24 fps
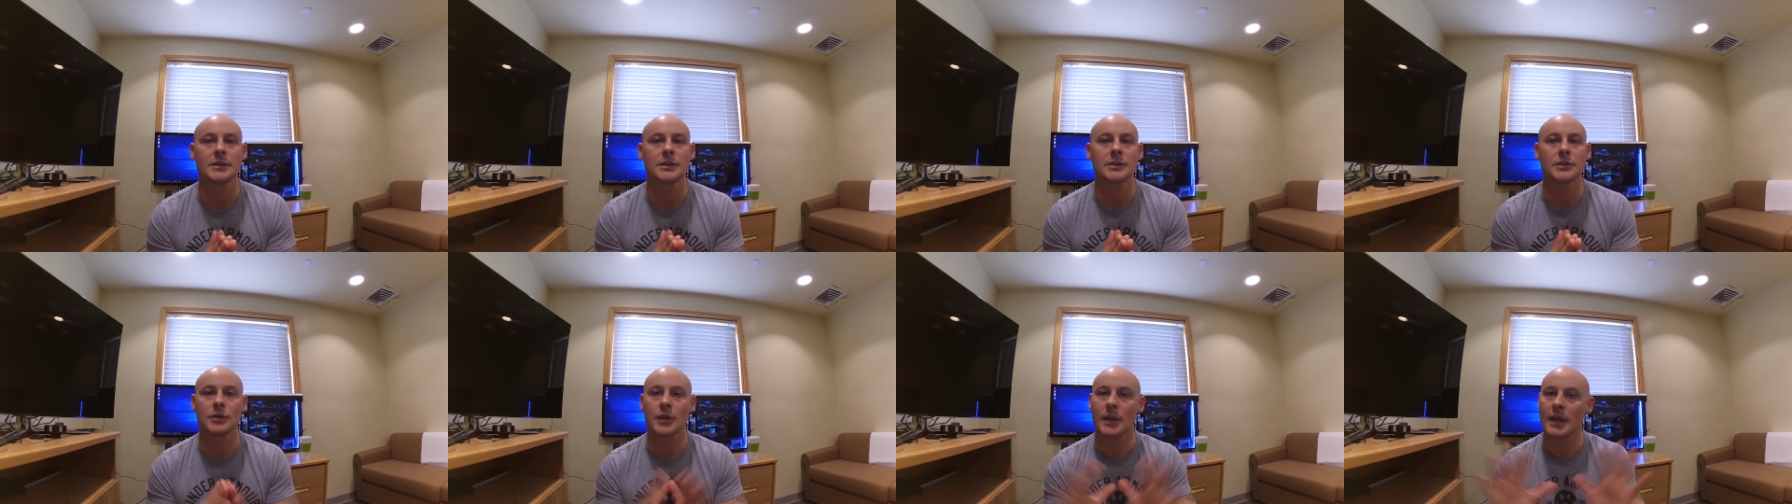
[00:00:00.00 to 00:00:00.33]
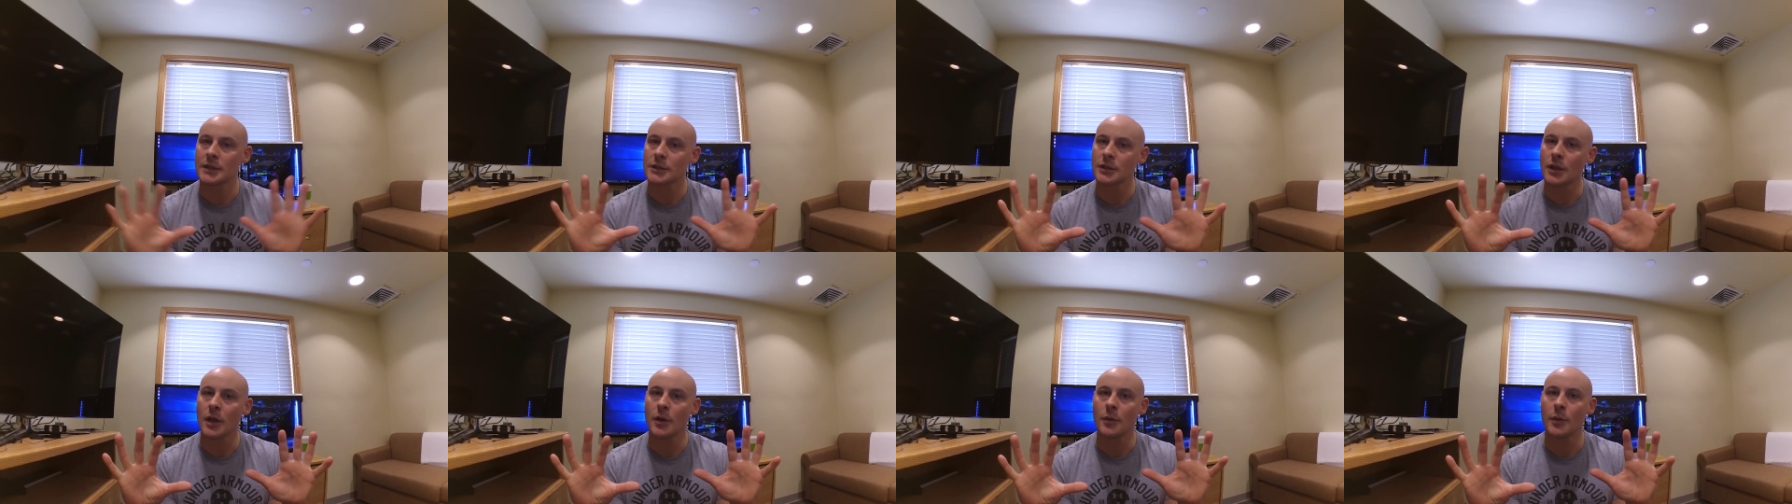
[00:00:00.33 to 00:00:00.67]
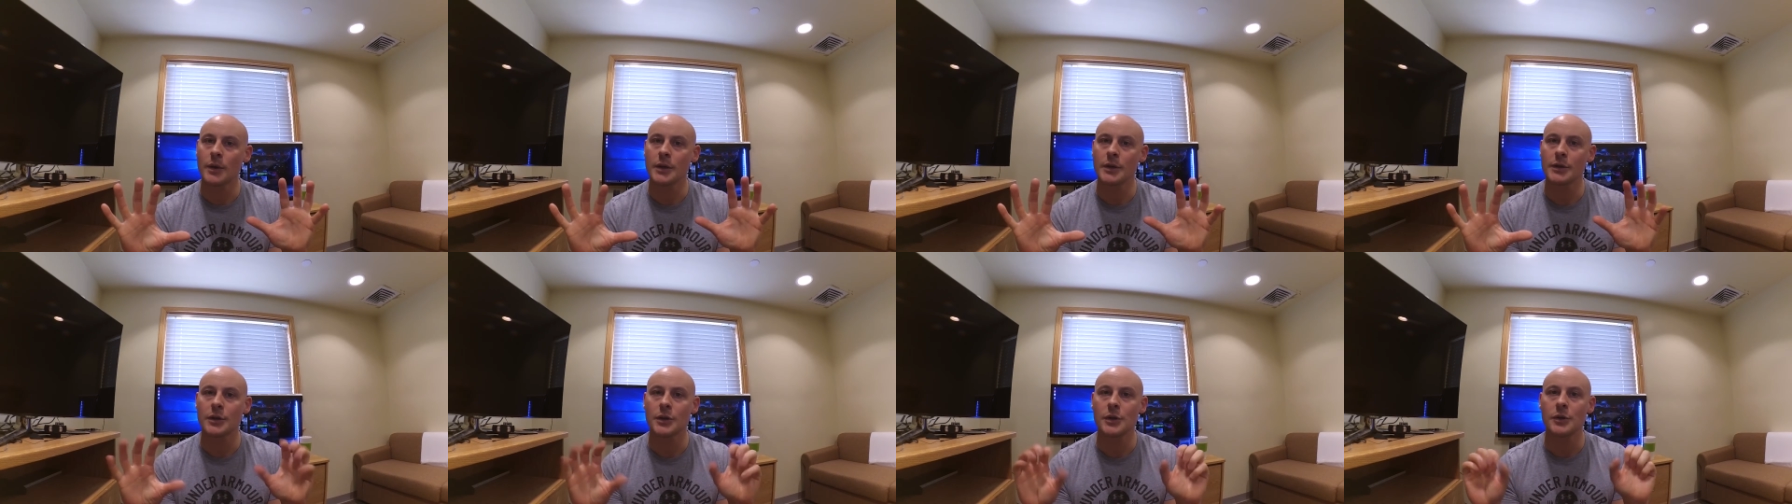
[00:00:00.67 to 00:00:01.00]
So that's all I
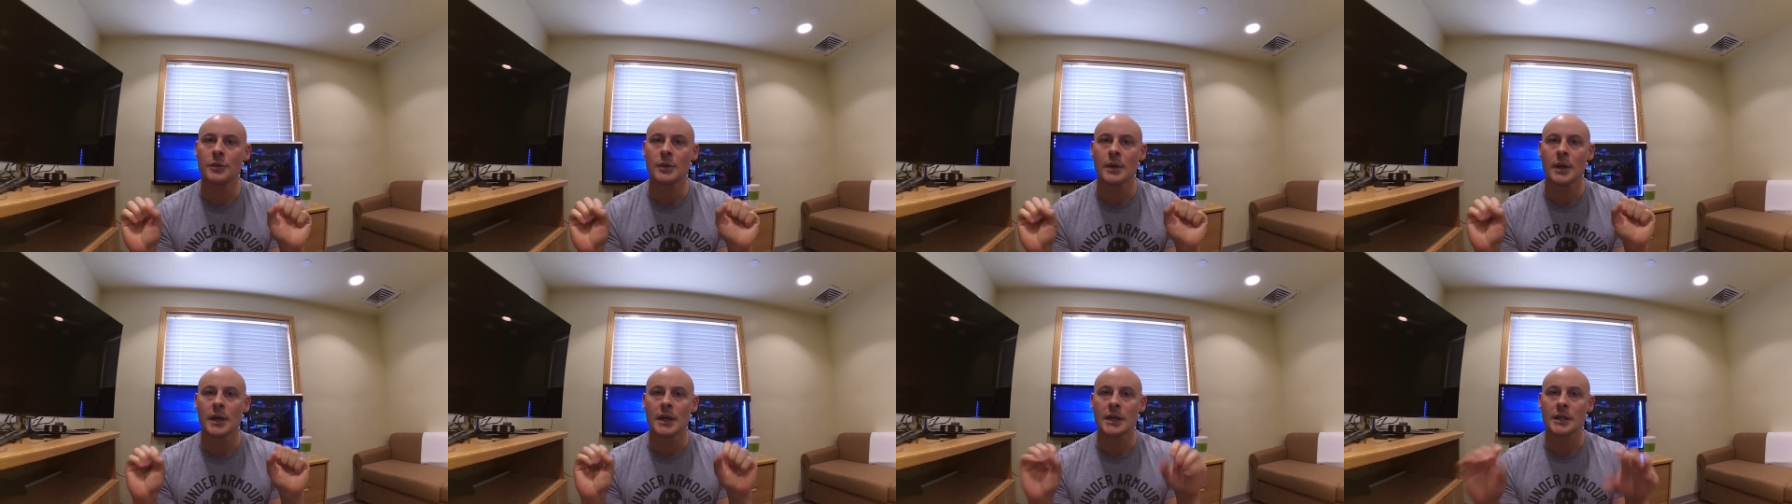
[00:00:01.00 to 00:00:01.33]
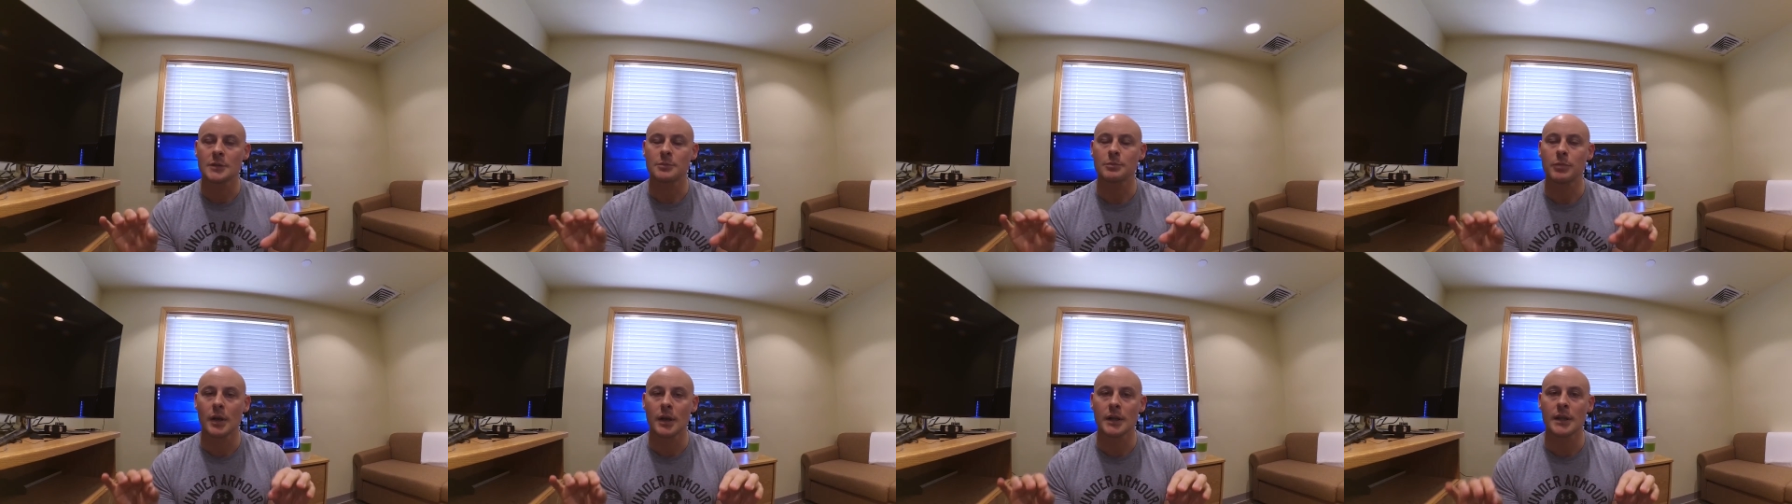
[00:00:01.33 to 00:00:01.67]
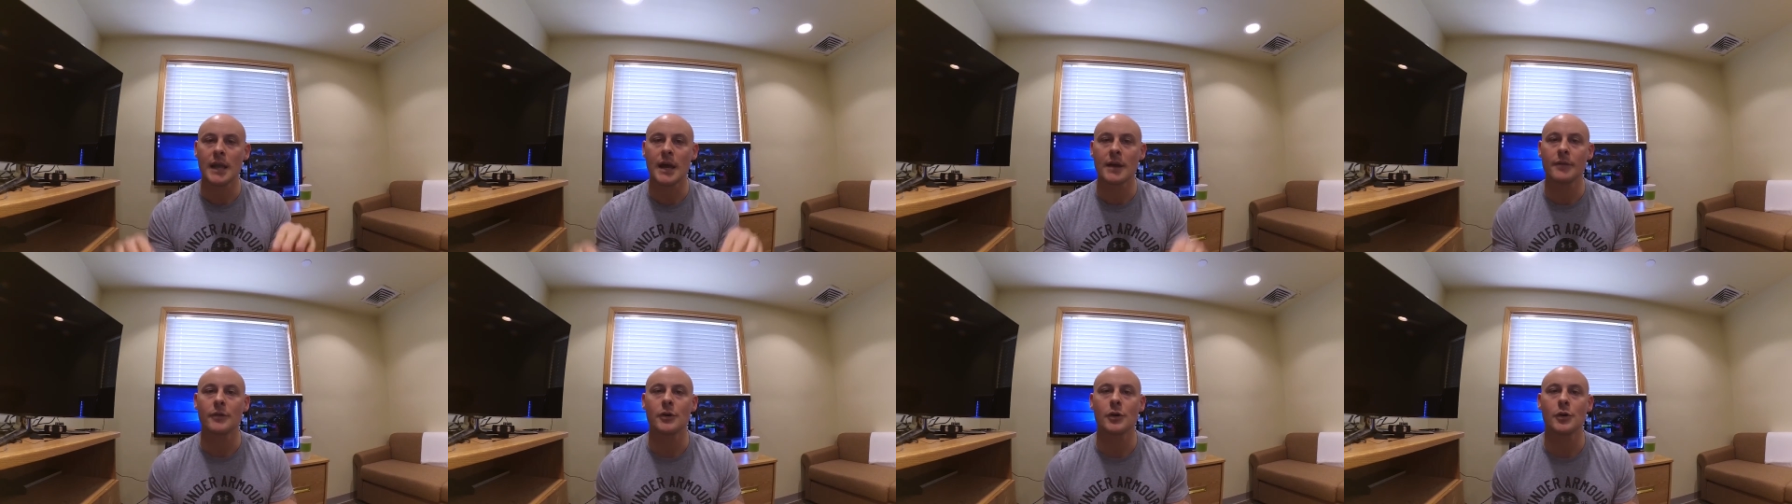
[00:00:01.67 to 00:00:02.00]
want to do is plug
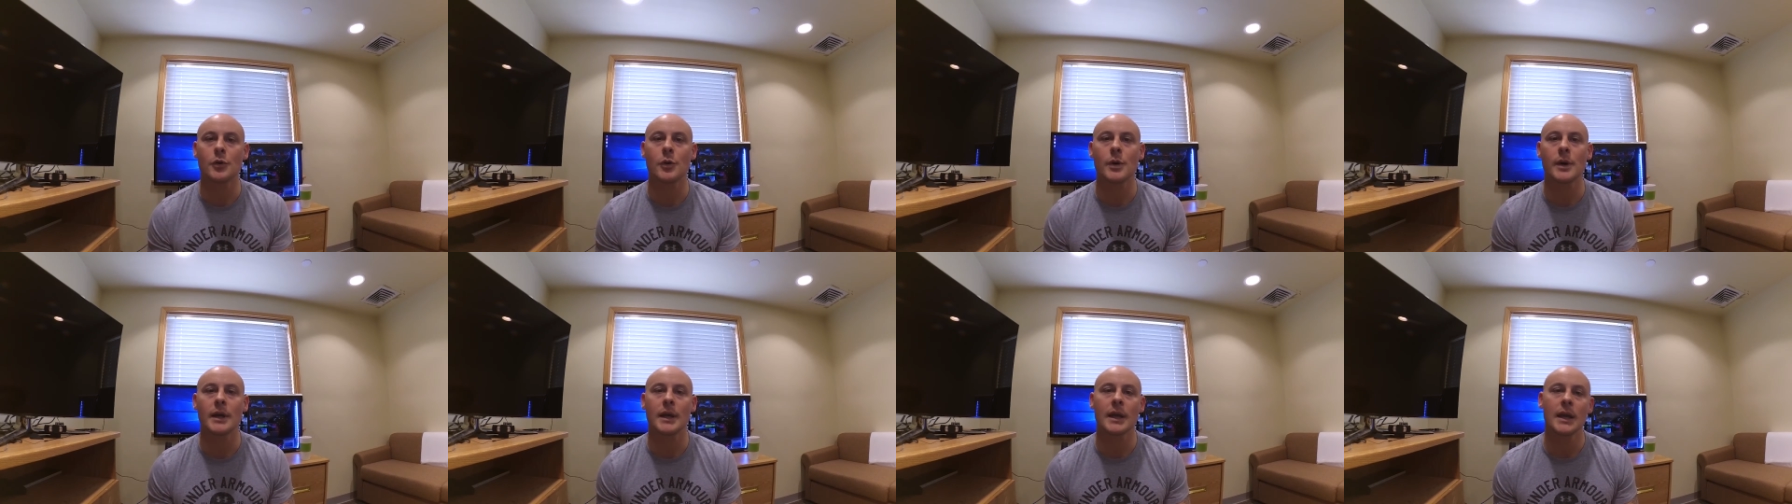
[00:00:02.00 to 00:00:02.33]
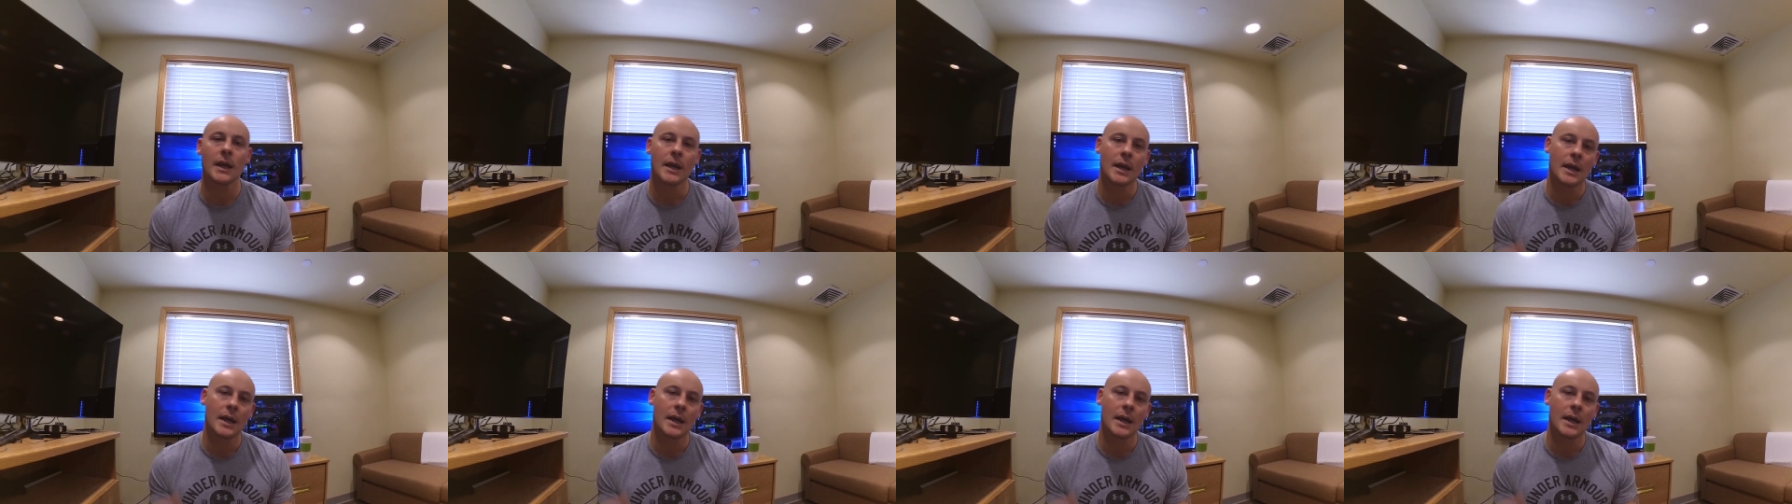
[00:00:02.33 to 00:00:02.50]
that real quick,